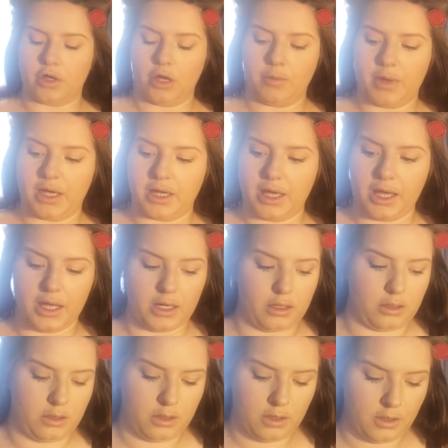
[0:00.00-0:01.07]
to go back in
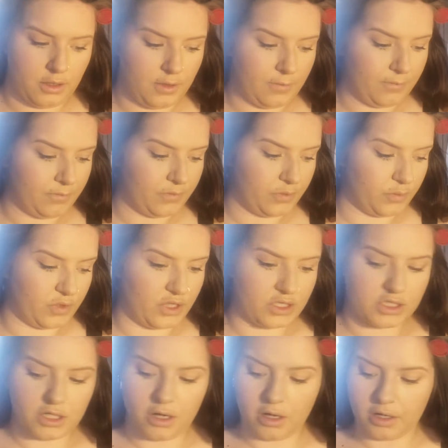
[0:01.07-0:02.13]
with a
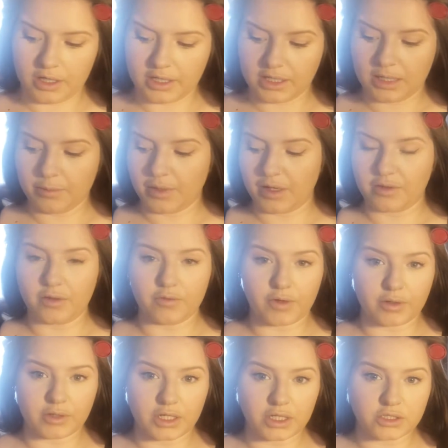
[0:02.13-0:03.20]
tiny bit of the
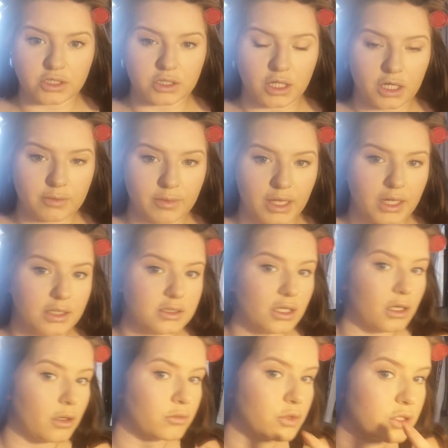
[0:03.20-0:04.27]
foundation that I mix,
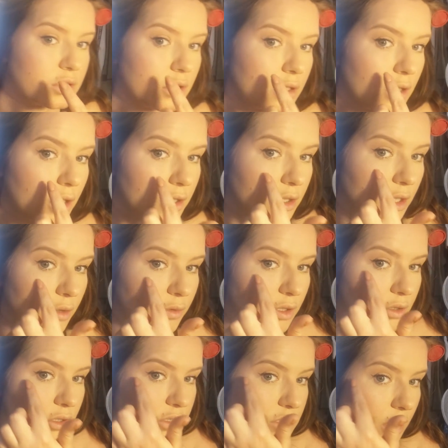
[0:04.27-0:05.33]
and I'm just going to kind of get rid of
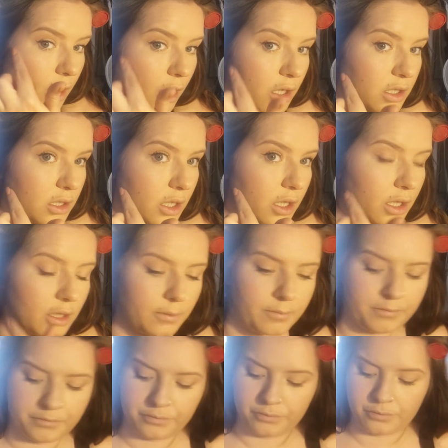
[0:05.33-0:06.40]
this line here.
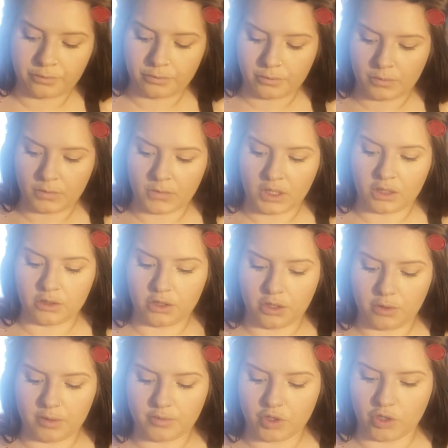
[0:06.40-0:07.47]
No,
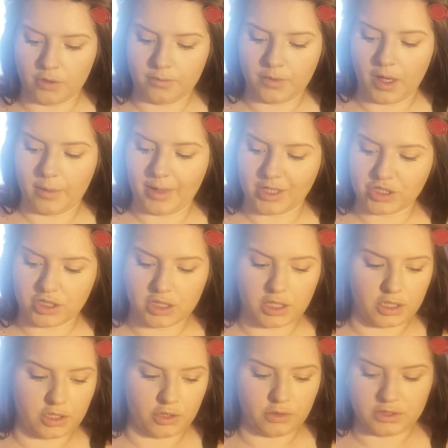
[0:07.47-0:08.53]
I'm not. I'm actually
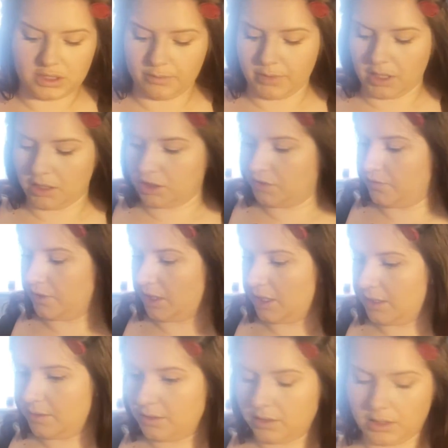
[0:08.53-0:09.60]
going to use the blush for that,
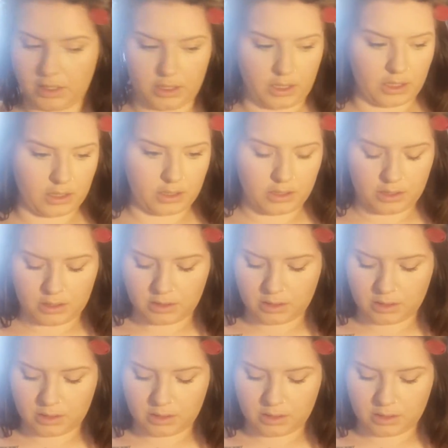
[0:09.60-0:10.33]
I think.